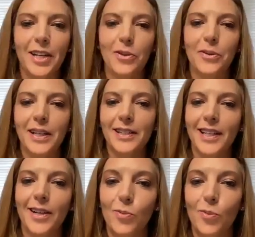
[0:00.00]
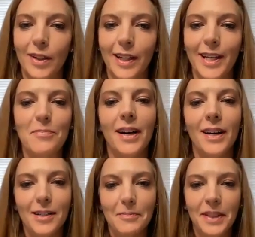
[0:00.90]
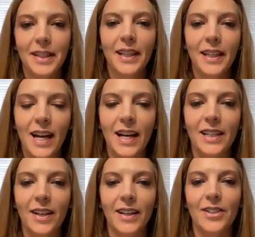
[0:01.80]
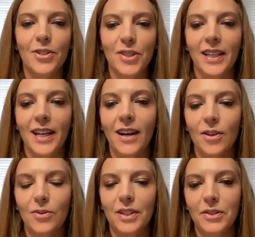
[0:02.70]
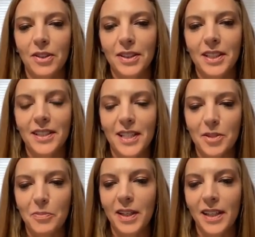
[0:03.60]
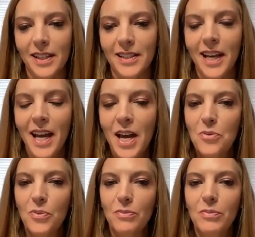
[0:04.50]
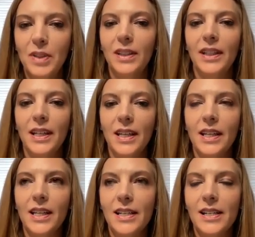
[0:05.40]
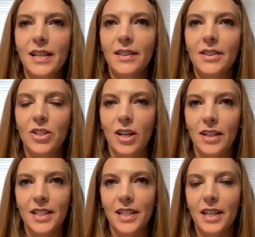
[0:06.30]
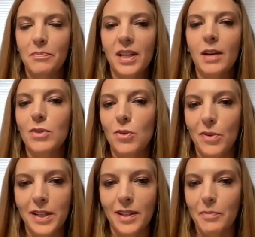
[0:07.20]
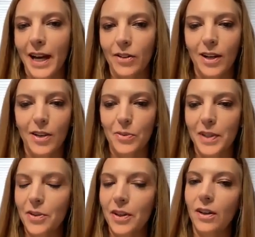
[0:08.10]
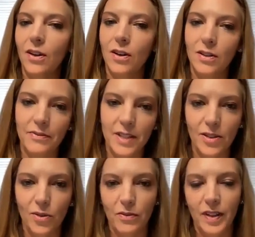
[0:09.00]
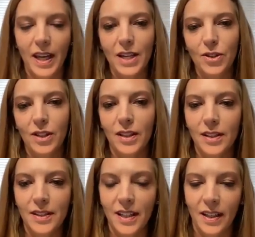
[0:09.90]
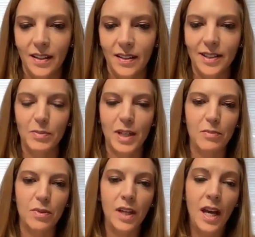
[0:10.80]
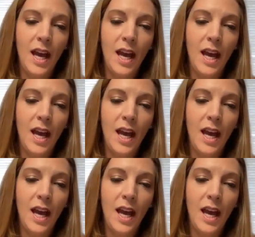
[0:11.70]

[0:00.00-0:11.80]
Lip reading: echo, as a working mom, I understand how difficult this is, because we really it becomes noise in the background when you get all of these notifications, and sometimes